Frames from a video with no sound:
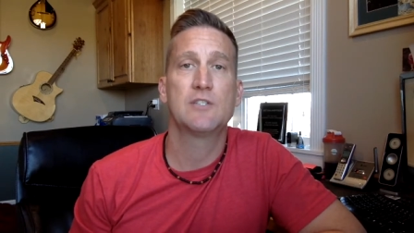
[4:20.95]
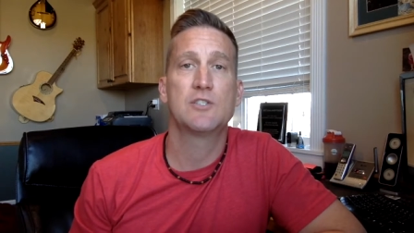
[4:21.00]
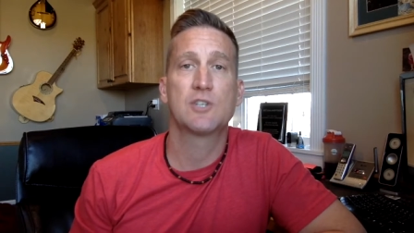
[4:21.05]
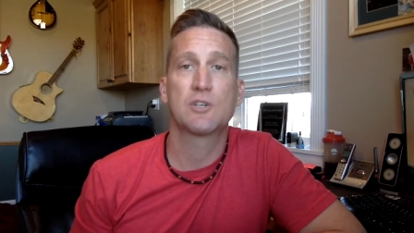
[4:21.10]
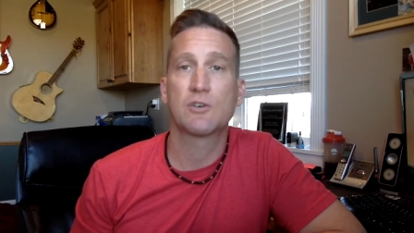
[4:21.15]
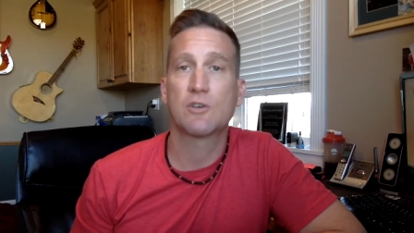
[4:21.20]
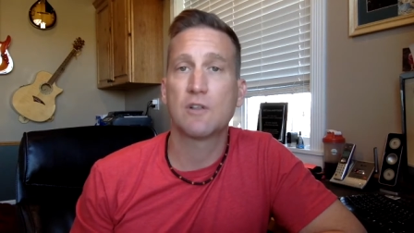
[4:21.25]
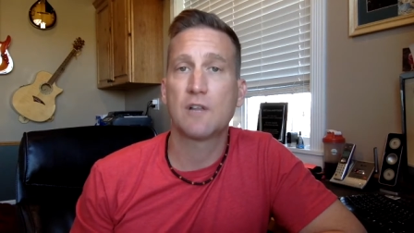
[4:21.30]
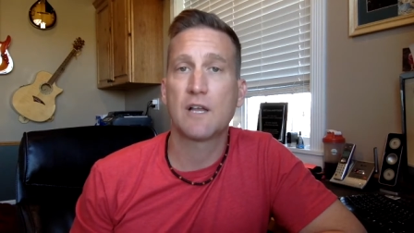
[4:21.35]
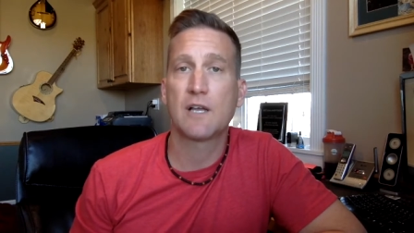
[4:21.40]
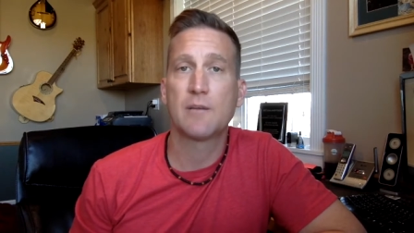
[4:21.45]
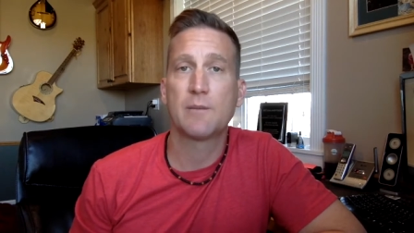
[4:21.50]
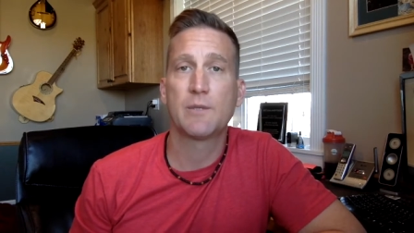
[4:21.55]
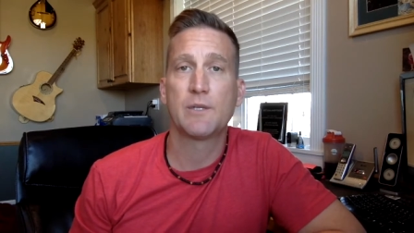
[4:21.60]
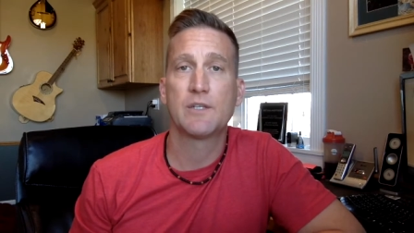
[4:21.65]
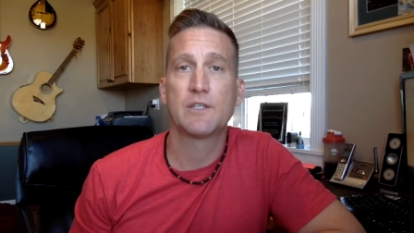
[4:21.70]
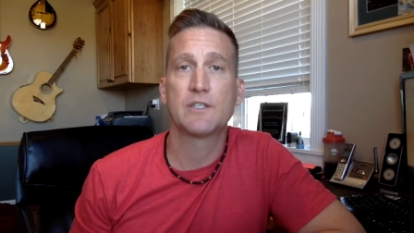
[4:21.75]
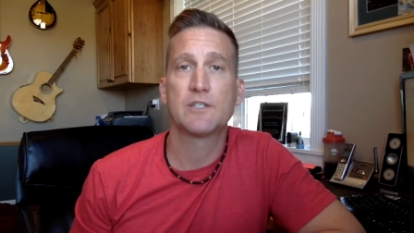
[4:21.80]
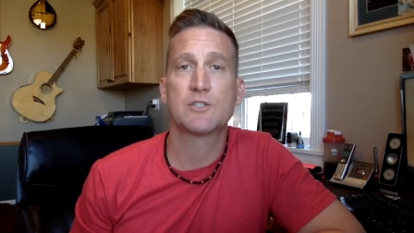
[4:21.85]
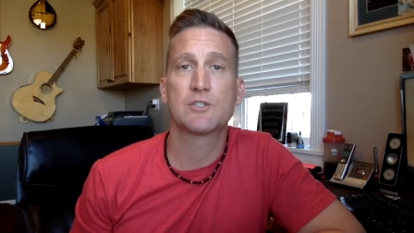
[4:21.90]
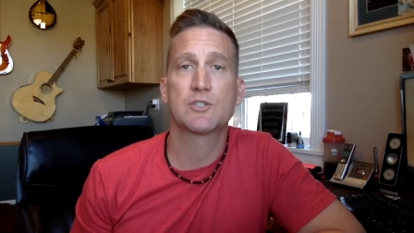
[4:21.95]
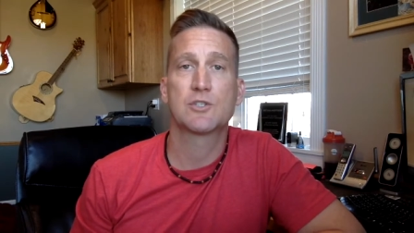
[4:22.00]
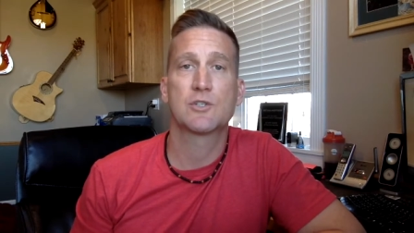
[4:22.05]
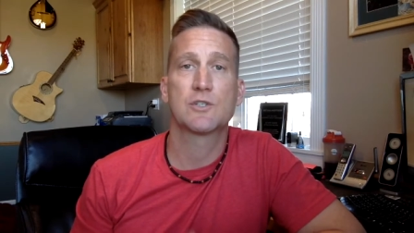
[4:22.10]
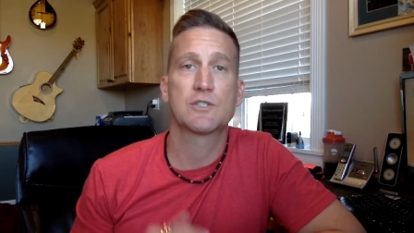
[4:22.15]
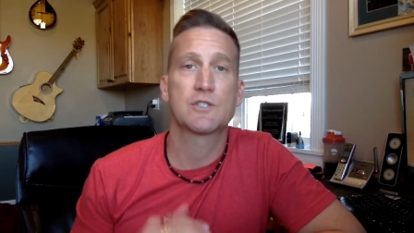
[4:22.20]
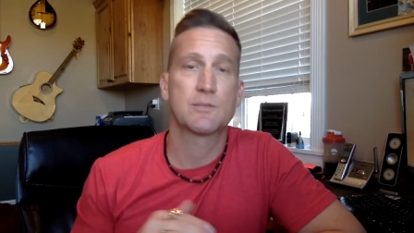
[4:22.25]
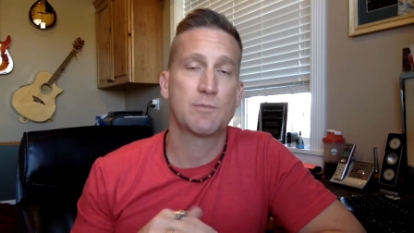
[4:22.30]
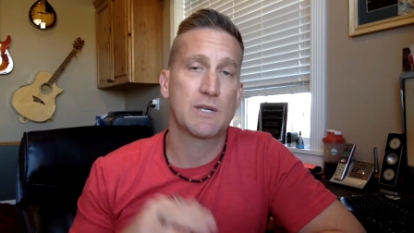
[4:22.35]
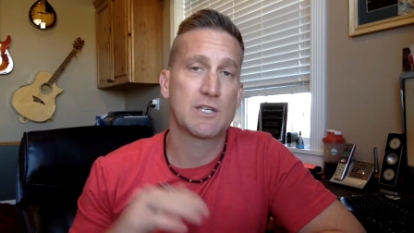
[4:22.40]
general liability
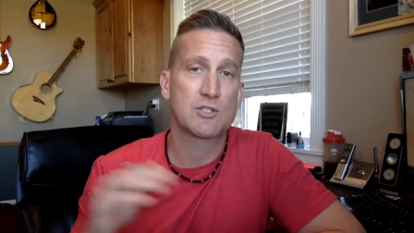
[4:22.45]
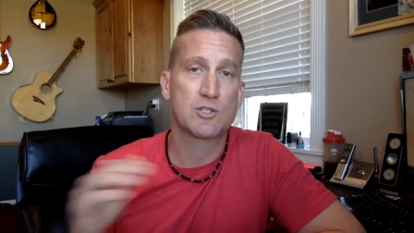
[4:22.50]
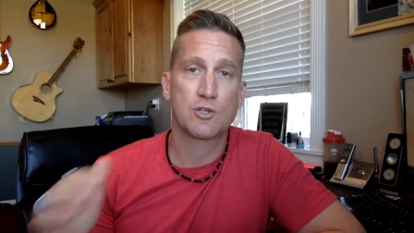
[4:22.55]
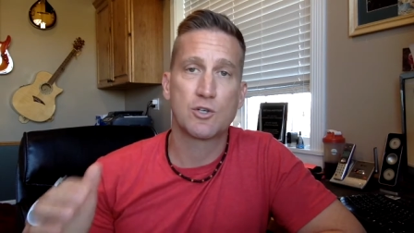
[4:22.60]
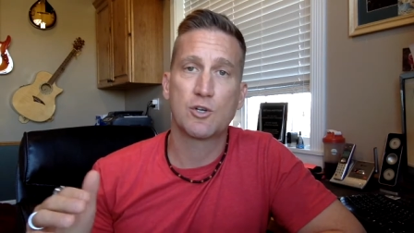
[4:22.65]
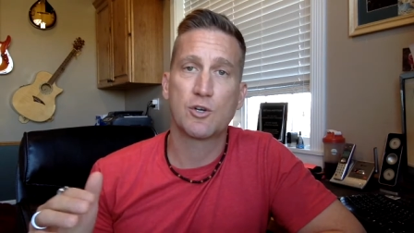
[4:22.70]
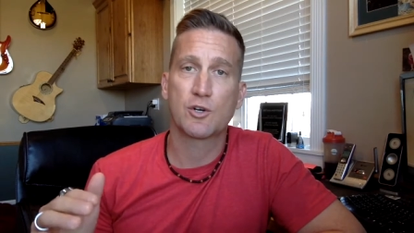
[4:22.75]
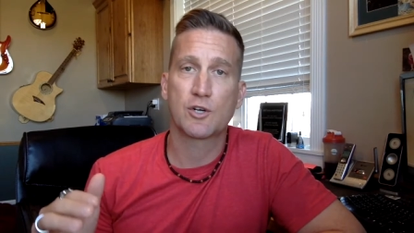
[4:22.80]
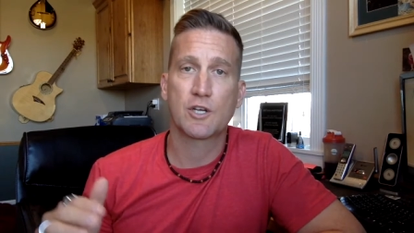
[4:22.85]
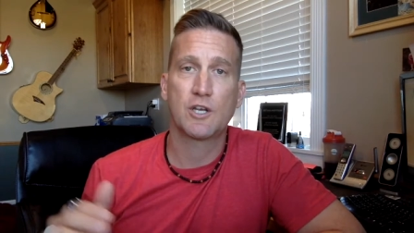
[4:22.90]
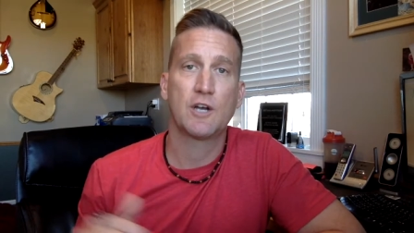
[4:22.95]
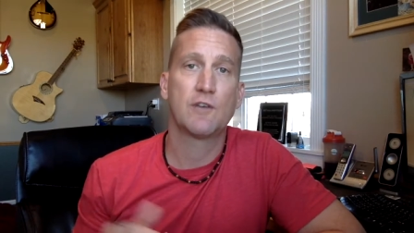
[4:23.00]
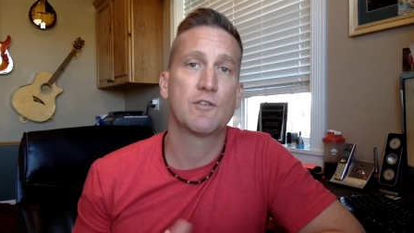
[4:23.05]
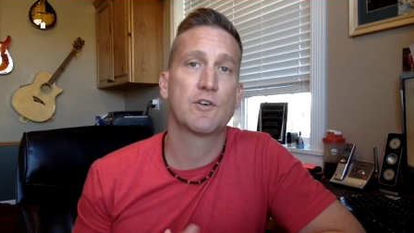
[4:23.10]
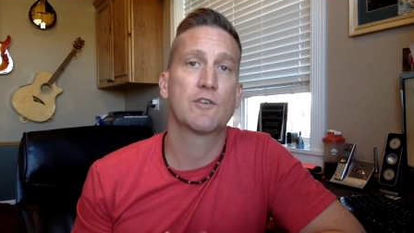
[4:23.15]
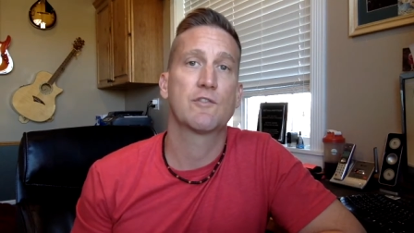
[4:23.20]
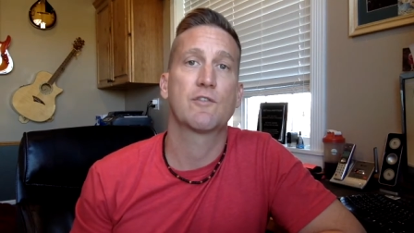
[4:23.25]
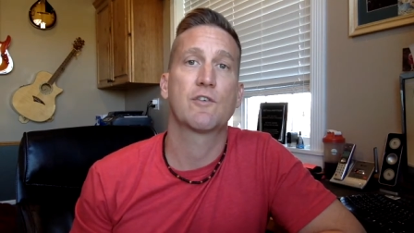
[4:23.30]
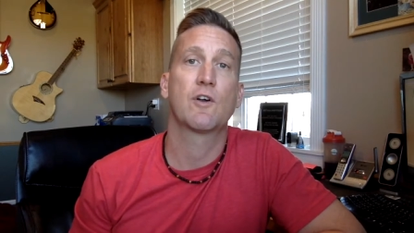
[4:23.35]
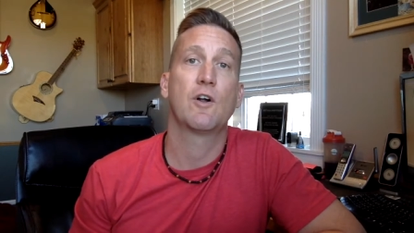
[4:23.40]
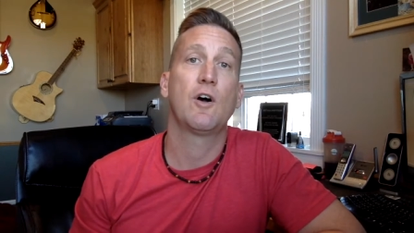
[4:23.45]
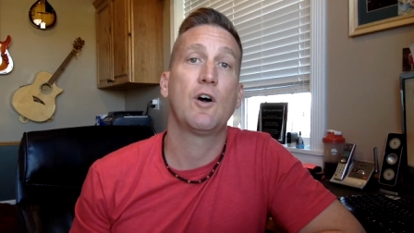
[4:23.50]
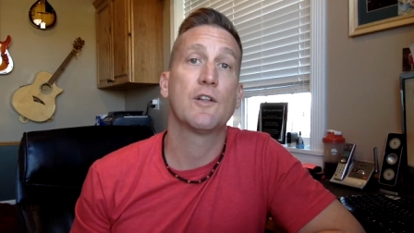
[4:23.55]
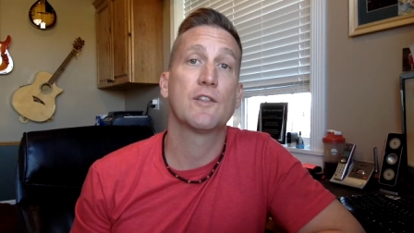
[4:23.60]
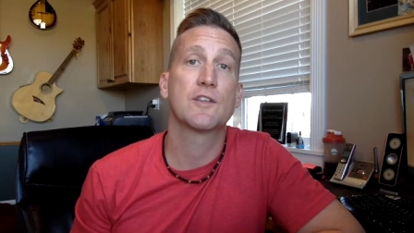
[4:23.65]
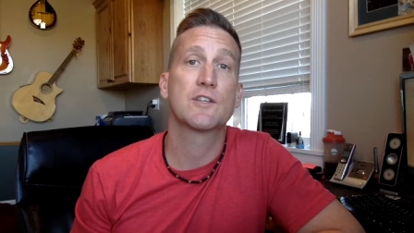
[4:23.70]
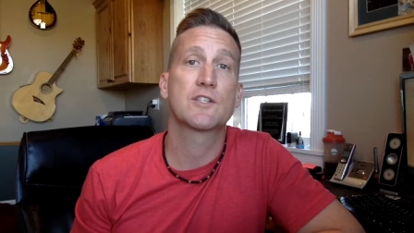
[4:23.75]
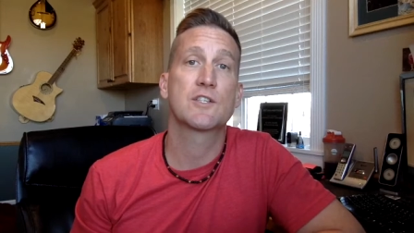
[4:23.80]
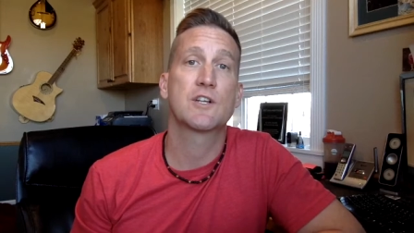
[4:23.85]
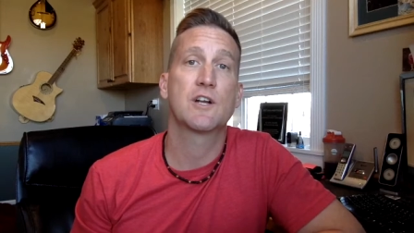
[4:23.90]
insurance to make sure you're covered for all
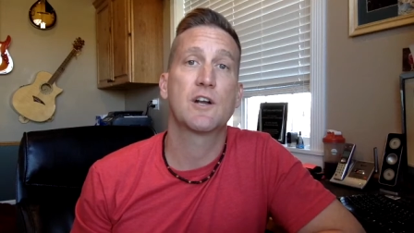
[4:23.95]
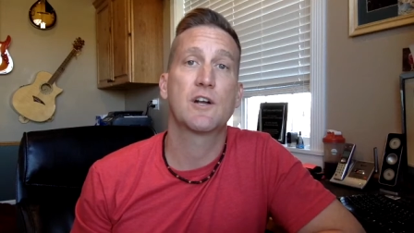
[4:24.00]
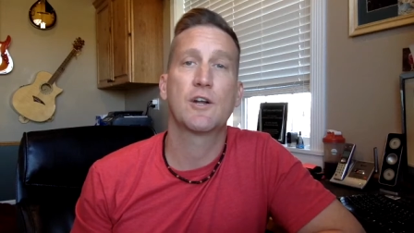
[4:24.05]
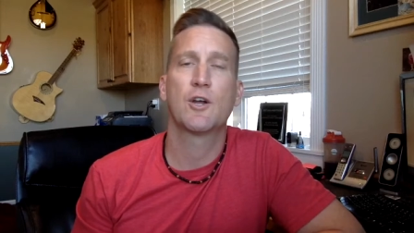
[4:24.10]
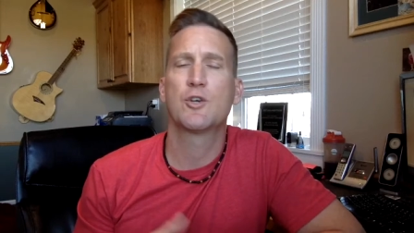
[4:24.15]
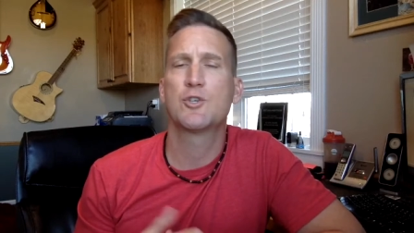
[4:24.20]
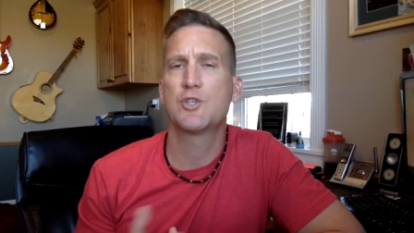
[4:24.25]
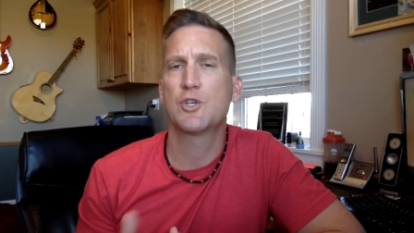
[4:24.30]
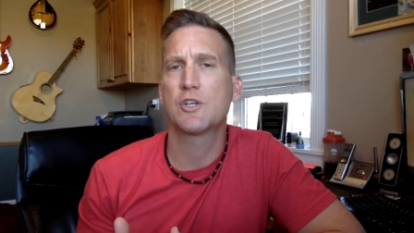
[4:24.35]
the scenarios.